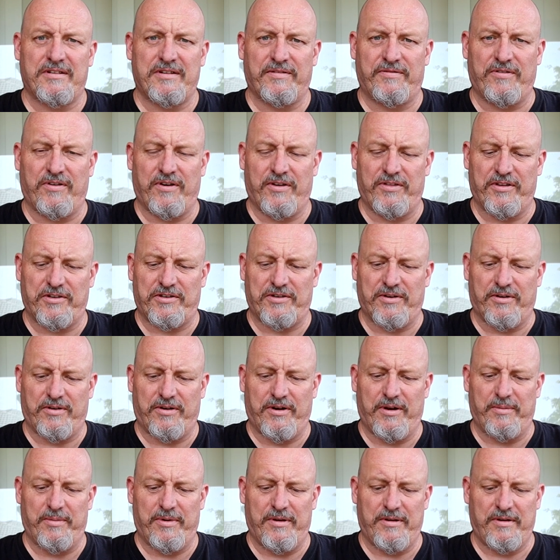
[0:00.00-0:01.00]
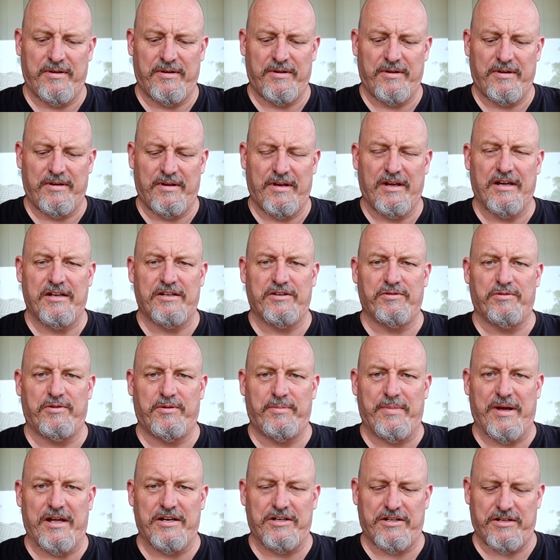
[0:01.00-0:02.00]
to find the time, as you would
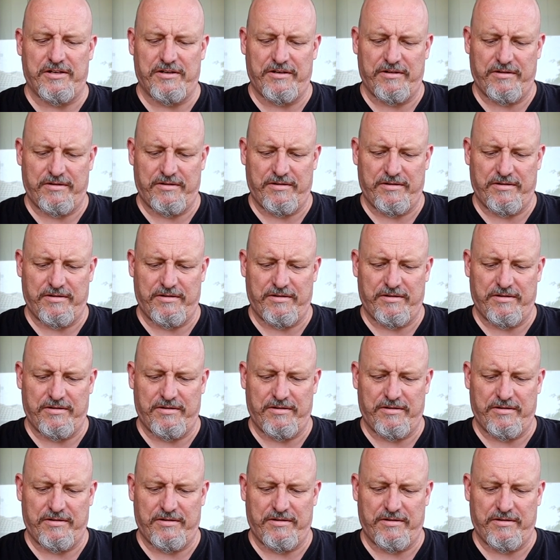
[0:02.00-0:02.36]
imagine.